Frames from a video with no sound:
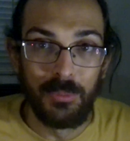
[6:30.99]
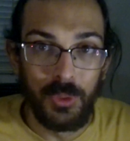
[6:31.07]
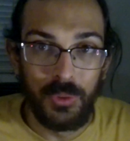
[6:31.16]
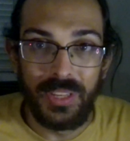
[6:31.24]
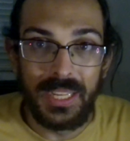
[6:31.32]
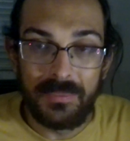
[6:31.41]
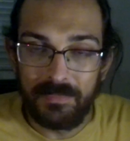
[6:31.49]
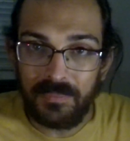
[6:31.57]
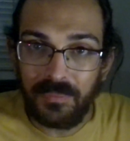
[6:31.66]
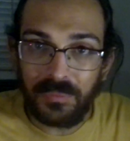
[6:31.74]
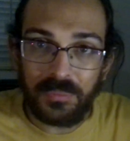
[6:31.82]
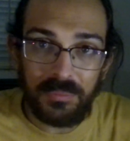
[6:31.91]
movie.
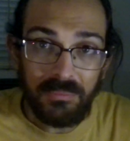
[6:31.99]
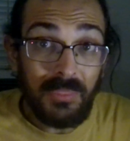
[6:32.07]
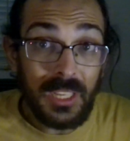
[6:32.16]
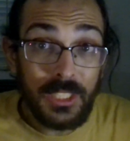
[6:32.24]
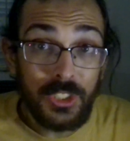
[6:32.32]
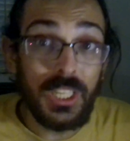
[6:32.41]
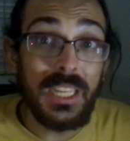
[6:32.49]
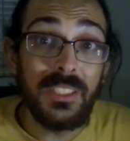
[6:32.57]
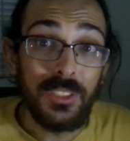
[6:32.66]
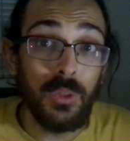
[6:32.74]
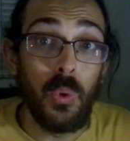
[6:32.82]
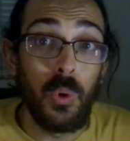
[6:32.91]
She
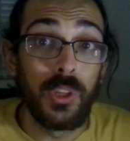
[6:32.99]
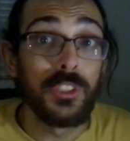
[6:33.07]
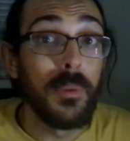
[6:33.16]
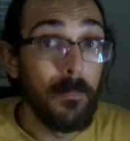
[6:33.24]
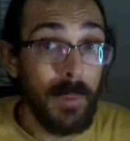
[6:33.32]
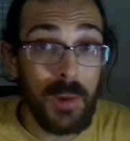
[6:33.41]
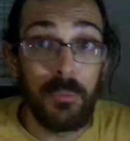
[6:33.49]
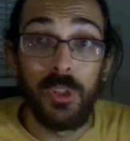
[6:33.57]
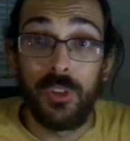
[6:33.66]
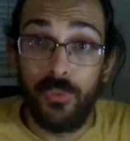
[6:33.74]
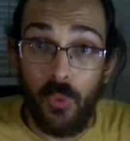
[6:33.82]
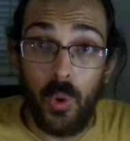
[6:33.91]
is, of course,
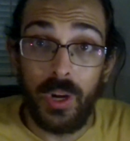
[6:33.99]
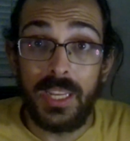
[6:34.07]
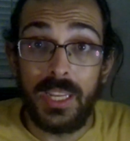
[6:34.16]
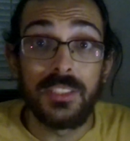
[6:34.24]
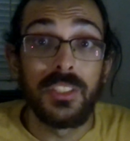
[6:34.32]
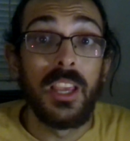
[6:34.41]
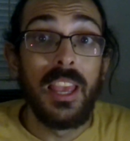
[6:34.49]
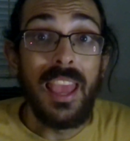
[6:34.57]
Pamela Voorhees,